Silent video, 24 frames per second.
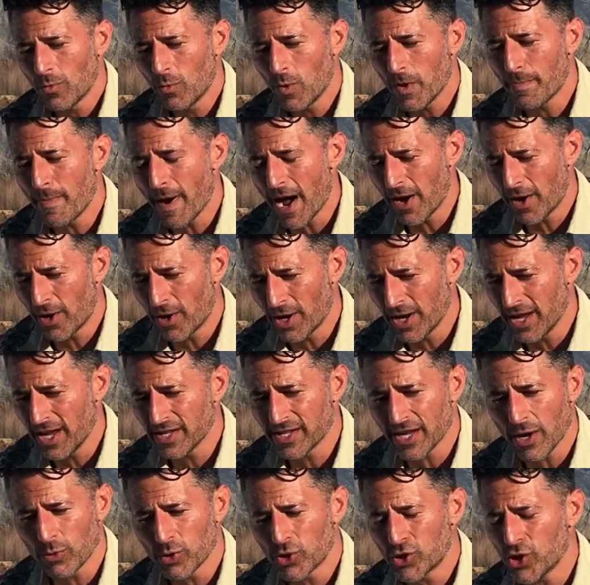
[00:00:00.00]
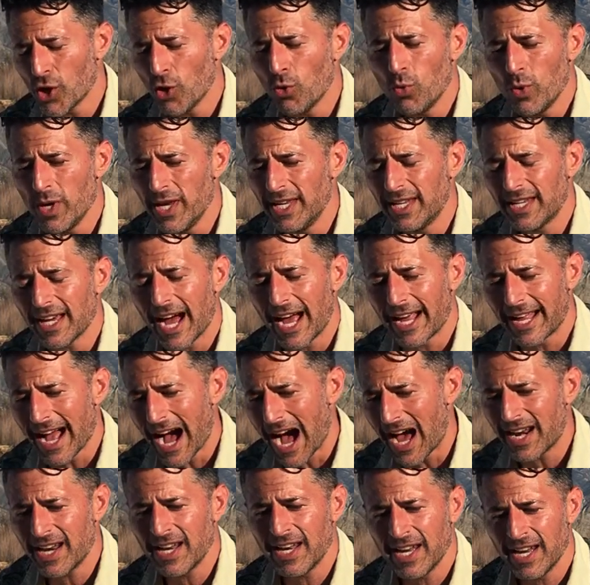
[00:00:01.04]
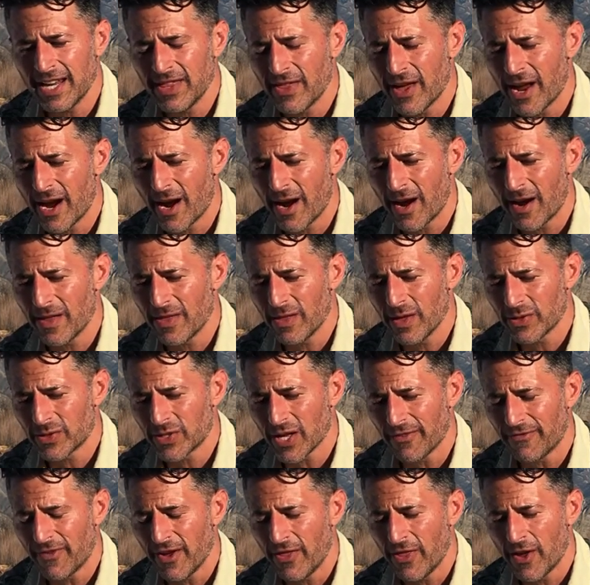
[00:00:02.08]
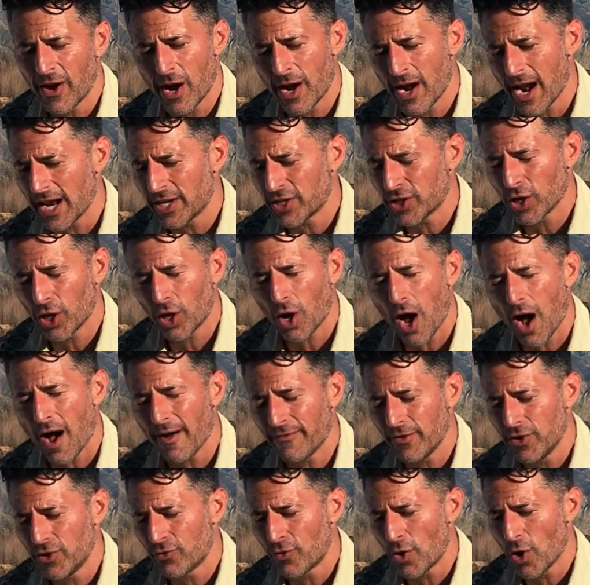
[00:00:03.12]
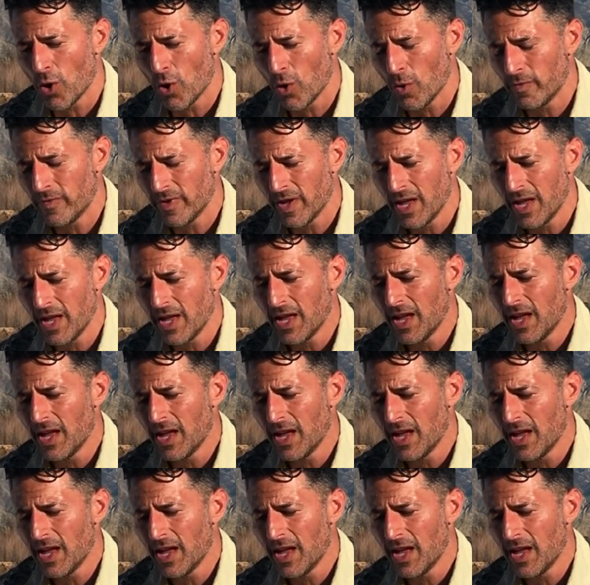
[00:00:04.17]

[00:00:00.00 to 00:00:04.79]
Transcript: with my hernias. I was so weak. I got it in there, the stuff in there, and I took off and drove